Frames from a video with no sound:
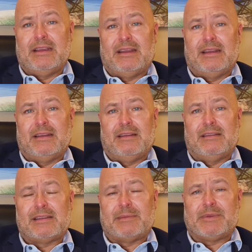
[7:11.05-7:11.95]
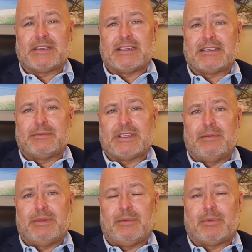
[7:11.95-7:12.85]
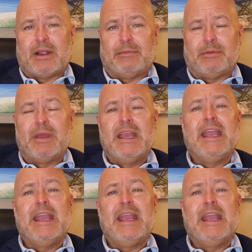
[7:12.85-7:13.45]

a problem.